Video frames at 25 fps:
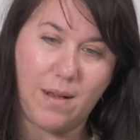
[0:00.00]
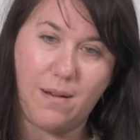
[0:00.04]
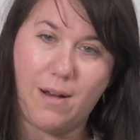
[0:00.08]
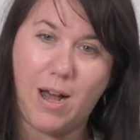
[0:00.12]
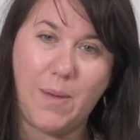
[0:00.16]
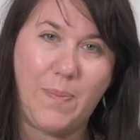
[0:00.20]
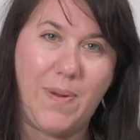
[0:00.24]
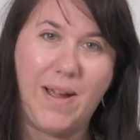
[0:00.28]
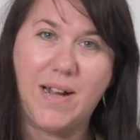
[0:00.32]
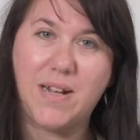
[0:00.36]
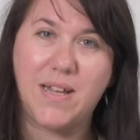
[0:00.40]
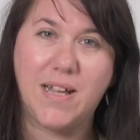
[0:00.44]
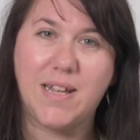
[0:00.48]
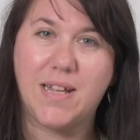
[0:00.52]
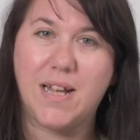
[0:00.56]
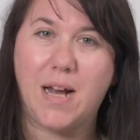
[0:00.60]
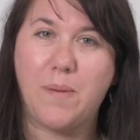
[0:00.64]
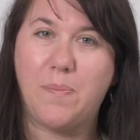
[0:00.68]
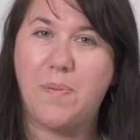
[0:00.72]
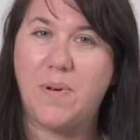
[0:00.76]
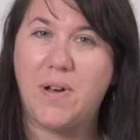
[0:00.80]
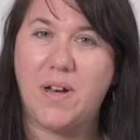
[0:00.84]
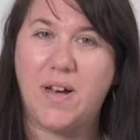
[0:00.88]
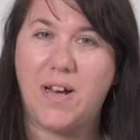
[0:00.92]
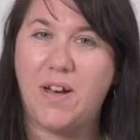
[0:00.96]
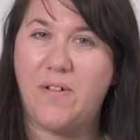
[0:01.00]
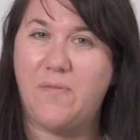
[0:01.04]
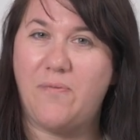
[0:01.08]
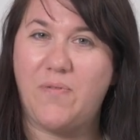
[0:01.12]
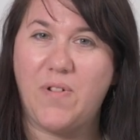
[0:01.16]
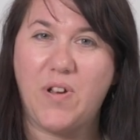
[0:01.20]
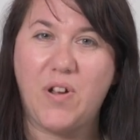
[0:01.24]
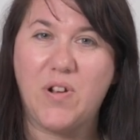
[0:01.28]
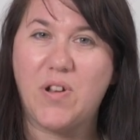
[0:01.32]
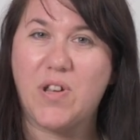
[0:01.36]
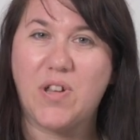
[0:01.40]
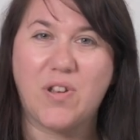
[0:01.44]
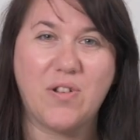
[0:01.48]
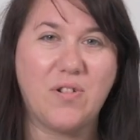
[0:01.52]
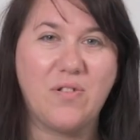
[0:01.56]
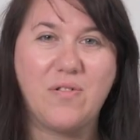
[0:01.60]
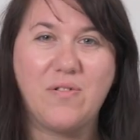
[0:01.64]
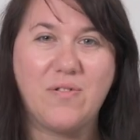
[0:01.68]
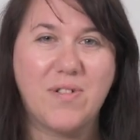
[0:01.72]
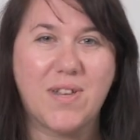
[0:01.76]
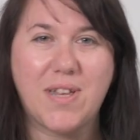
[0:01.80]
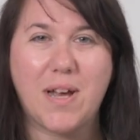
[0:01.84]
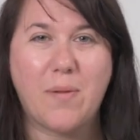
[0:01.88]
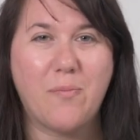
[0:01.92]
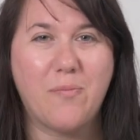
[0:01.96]
I picked this up at a food
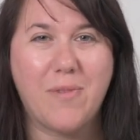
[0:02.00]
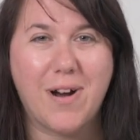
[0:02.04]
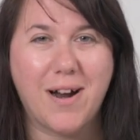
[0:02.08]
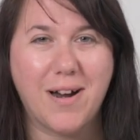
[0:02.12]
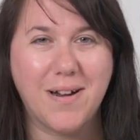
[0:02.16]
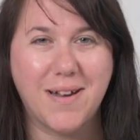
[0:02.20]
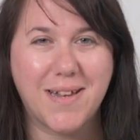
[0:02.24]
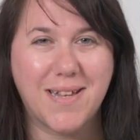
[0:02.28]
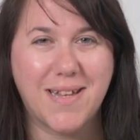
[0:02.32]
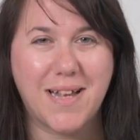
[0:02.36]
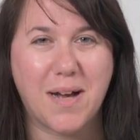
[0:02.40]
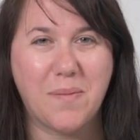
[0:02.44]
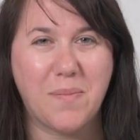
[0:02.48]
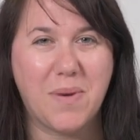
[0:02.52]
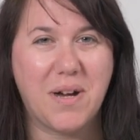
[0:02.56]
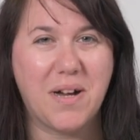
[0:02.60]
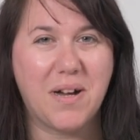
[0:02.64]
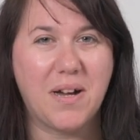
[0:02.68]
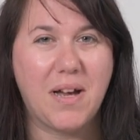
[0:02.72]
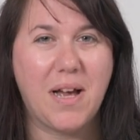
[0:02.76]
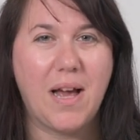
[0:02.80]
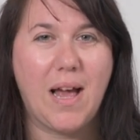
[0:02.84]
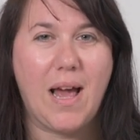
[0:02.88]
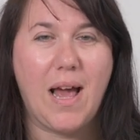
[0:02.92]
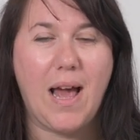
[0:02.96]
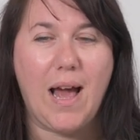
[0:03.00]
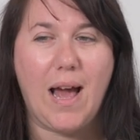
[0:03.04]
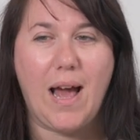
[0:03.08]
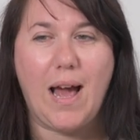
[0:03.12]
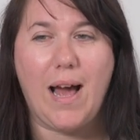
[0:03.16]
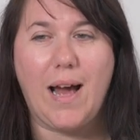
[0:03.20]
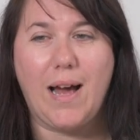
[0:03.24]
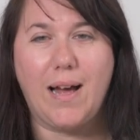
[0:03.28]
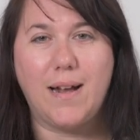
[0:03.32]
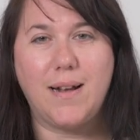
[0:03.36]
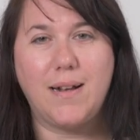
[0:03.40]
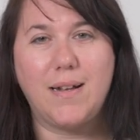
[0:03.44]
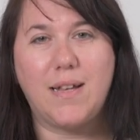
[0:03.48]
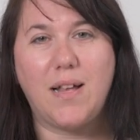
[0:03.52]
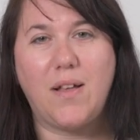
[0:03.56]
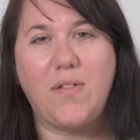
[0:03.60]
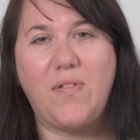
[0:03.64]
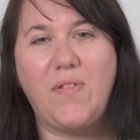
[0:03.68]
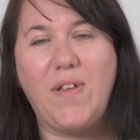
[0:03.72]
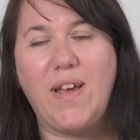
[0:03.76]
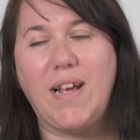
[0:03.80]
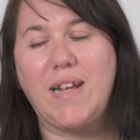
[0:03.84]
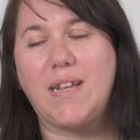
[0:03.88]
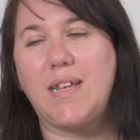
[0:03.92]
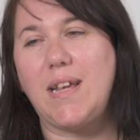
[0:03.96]
stall somewhere in the summer, and
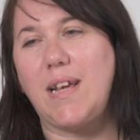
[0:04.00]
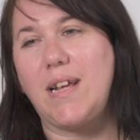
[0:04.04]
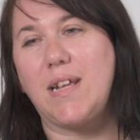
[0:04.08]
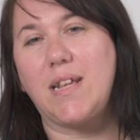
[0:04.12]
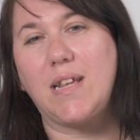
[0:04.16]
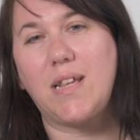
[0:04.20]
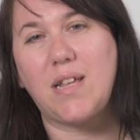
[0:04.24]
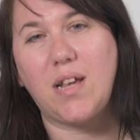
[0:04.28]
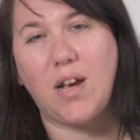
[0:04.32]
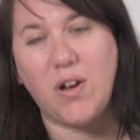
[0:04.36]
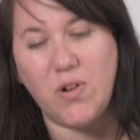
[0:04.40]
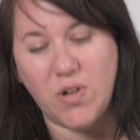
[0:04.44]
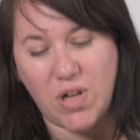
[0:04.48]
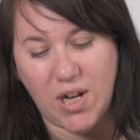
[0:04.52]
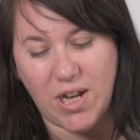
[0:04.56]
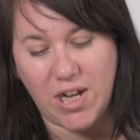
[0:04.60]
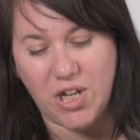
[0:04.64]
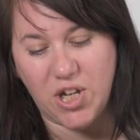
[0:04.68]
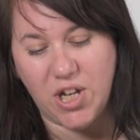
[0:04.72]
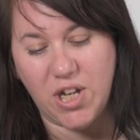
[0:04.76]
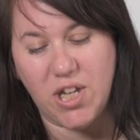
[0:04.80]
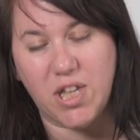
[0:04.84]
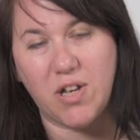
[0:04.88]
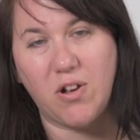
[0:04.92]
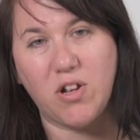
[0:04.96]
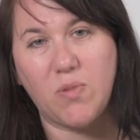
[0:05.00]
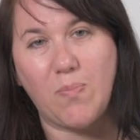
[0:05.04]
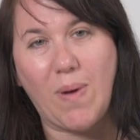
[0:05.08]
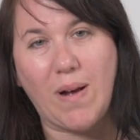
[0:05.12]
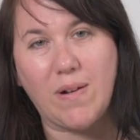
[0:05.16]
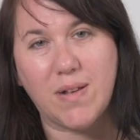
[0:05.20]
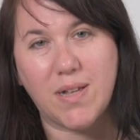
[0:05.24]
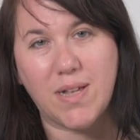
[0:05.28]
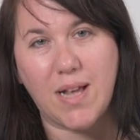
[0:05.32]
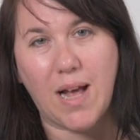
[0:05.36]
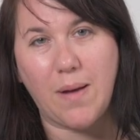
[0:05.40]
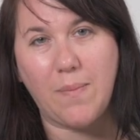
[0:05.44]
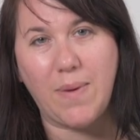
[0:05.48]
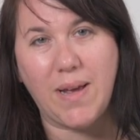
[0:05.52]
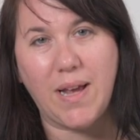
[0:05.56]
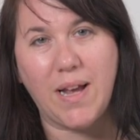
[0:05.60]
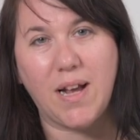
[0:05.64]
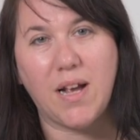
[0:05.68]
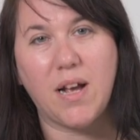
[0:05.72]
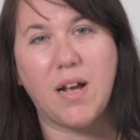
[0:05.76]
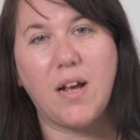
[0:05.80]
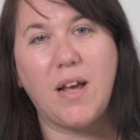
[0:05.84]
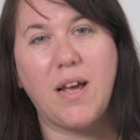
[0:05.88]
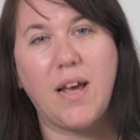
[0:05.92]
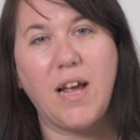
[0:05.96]
this is so delicious. So it's
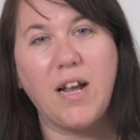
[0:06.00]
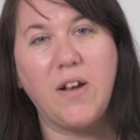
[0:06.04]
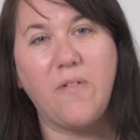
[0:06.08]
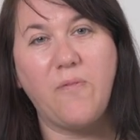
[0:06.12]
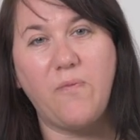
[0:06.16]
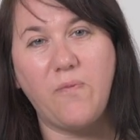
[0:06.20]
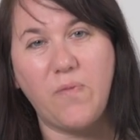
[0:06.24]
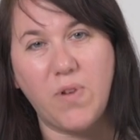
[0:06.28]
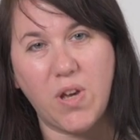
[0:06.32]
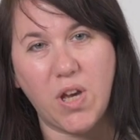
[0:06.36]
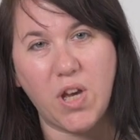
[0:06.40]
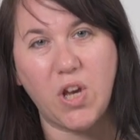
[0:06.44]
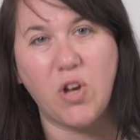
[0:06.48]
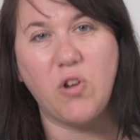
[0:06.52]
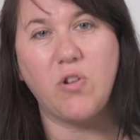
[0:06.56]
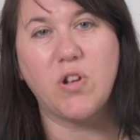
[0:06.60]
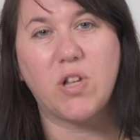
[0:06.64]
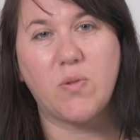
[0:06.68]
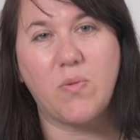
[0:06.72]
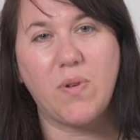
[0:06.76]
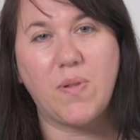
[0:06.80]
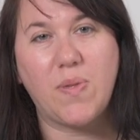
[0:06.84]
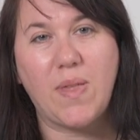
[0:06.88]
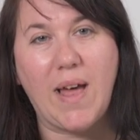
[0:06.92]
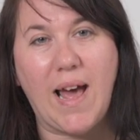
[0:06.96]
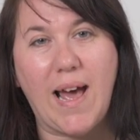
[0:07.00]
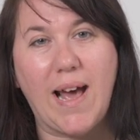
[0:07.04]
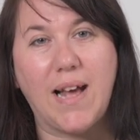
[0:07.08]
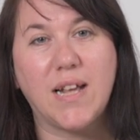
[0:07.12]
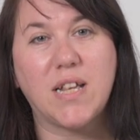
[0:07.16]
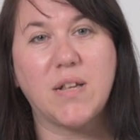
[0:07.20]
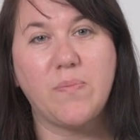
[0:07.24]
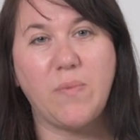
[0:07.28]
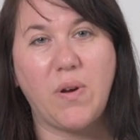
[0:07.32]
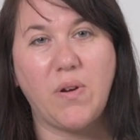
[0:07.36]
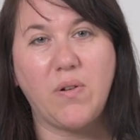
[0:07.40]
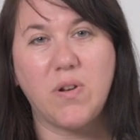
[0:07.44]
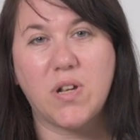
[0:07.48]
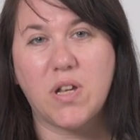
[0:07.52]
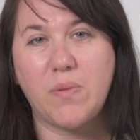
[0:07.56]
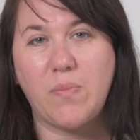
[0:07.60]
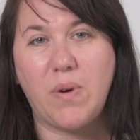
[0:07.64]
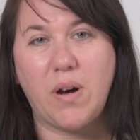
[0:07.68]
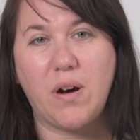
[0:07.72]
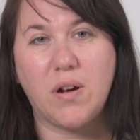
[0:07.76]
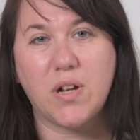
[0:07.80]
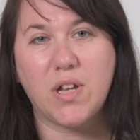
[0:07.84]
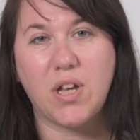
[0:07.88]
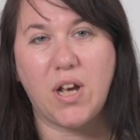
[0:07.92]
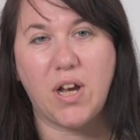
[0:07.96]
balsamic infused with their smoked
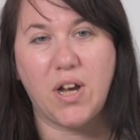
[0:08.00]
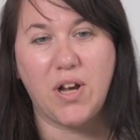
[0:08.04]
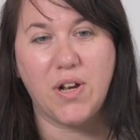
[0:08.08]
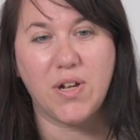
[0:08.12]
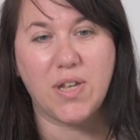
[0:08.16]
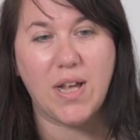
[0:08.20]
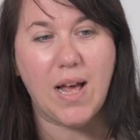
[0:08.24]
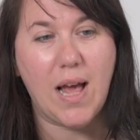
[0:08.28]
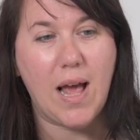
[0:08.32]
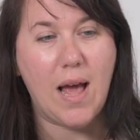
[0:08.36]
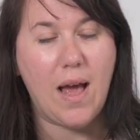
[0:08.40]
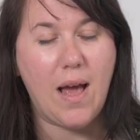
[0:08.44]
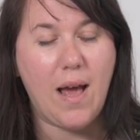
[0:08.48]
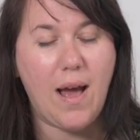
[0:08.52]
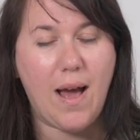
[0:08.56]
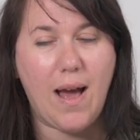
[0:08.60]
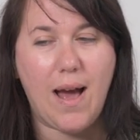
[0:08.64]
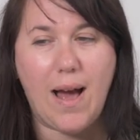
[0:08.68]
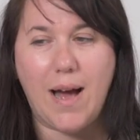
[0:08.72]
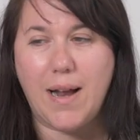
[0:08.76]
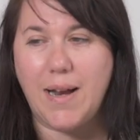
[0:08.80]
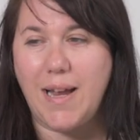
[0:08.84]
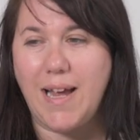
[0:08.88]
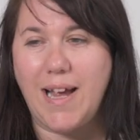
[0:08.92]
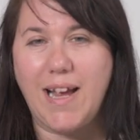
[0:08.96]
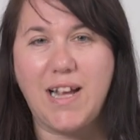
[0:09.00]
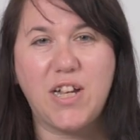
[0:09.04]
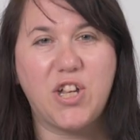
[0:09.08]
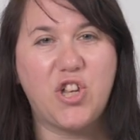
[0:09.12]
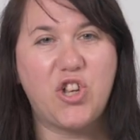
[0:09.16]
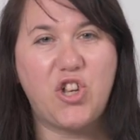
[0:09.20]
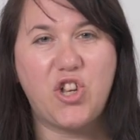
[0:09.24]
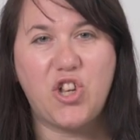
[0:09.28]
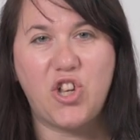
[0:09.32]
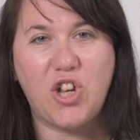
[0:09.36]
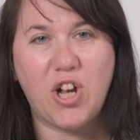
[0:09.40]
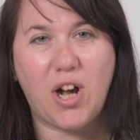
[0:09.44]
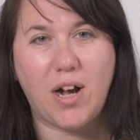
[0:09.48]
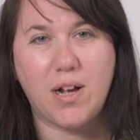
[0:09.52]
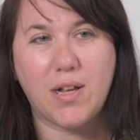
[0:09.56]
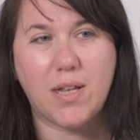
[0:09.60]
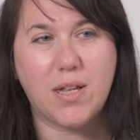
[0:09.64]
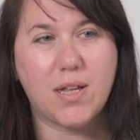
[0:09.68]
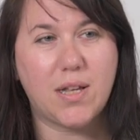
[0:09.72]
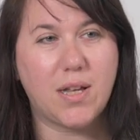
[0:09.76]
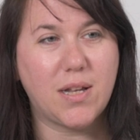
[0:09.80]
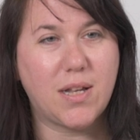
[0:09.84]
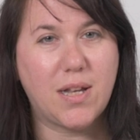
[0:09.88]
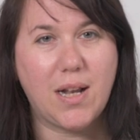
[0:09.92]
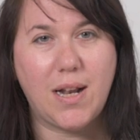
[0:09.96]
tomatoes, and it is
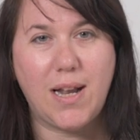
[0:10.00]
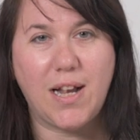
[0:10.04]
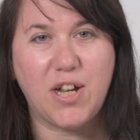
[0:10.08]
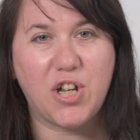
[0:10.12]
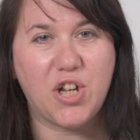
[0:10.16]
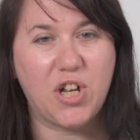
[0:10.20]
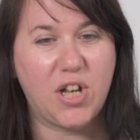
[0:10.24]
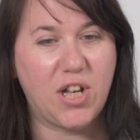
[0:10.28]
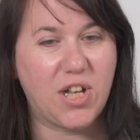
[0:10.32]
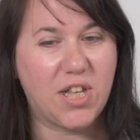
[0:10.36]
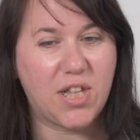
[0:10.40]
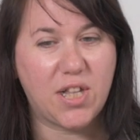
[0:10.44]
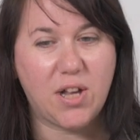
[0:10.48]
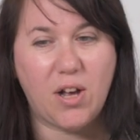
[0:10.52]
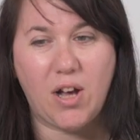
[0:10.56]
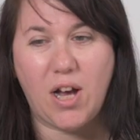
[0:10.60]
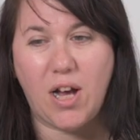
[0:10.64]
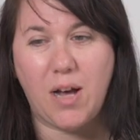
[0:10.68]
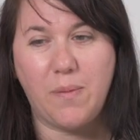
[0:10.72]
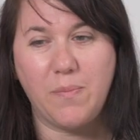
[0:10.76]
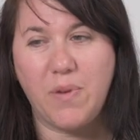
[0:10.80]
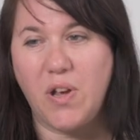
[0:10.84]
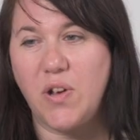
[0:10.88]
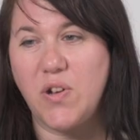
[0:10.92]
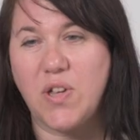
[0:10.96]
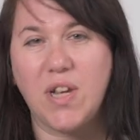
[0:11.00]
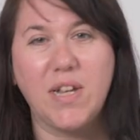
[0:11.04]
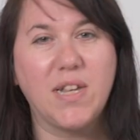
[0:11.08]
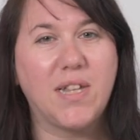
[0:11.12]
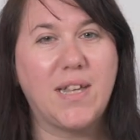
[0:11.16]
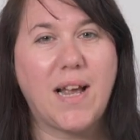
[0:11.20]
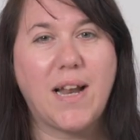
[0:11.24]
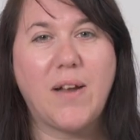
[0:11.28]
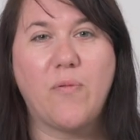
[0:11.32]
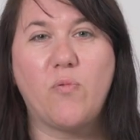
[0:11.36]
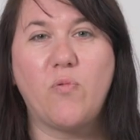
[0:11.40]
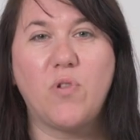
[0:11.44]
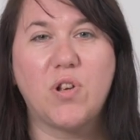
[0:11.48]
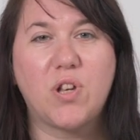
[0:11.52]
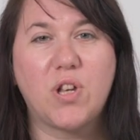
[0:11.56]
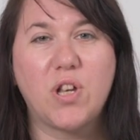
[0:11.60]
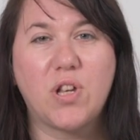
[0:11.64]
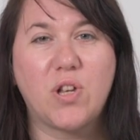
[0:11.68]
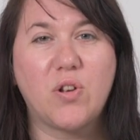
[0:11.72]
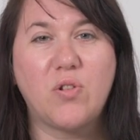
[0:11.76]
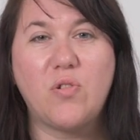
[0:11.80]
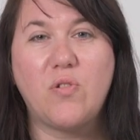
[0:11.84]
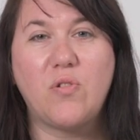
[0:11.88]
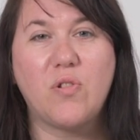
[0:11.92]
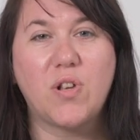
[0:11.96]
just delicious. Used instead of Worcester
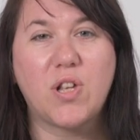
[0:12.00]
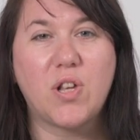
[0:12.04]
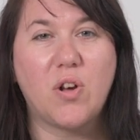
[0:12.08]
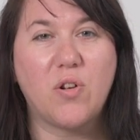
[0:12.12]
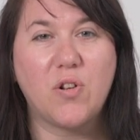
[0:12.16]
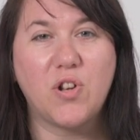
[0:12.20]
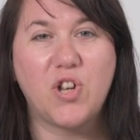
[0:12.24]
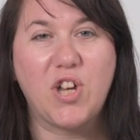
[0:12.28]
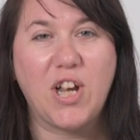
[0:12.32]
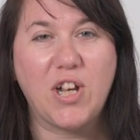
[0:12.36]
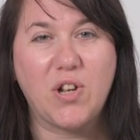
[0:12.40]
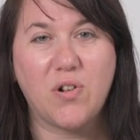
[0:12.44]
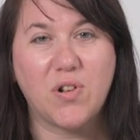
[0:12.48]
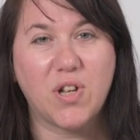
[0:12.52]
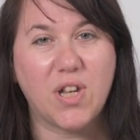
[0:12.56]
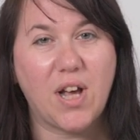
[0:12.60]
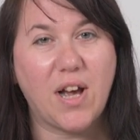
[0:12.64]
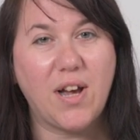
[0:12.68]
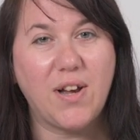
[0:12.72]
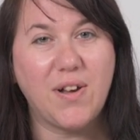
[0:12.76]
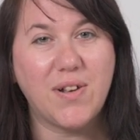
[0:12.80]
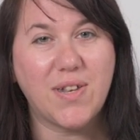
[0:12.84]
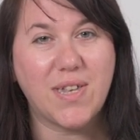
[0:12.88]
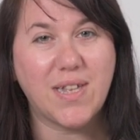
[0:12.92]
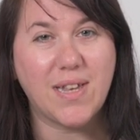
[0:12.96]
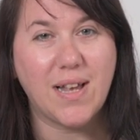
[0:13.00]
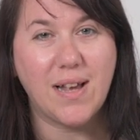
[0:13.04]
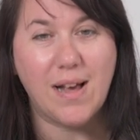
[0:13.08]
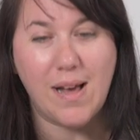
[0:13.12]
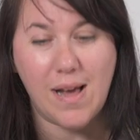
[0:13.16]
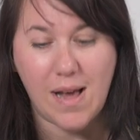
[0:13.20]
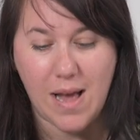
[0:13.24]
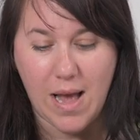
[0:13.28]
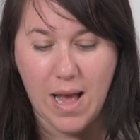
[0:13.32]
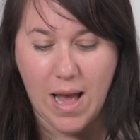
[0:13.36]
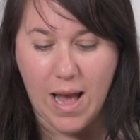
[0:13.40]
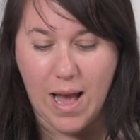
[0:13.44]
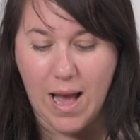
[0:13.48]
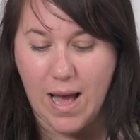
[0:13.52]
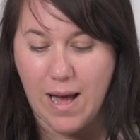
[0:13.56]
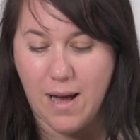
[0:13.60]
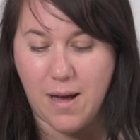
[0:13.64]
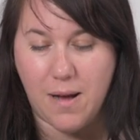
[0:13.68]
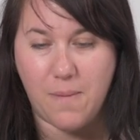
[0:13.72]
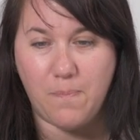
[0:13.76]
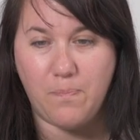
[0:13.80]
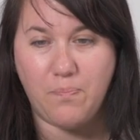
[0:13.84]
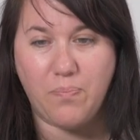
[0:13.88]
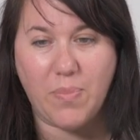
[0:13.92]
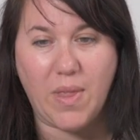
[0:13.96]
sauce on cheese on toast,
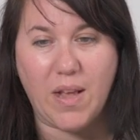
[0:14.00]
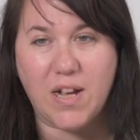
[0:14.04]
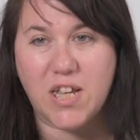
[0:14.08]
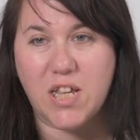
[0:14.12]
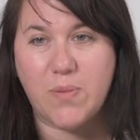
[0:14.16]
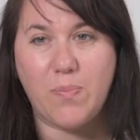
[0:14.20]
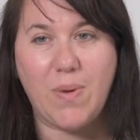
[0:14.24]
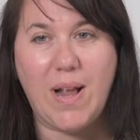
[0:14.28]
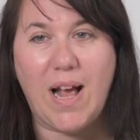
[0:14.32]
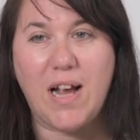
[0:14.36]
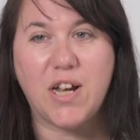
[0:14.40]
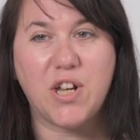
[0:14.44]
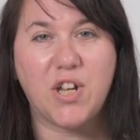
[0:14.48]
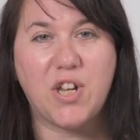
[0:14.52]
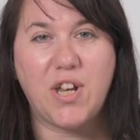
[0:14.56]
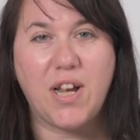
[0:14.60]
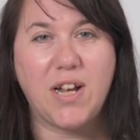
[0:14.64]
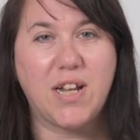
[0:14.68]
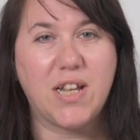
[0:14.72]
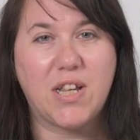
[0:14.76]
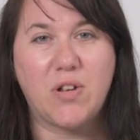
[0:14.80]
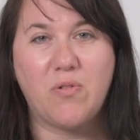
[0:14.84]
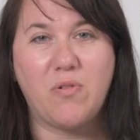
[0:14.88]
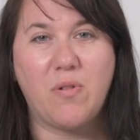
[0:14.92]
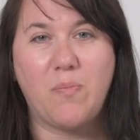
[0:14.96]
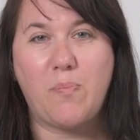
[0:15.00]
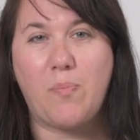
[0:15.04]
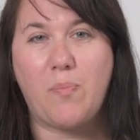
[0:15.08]
splashed into a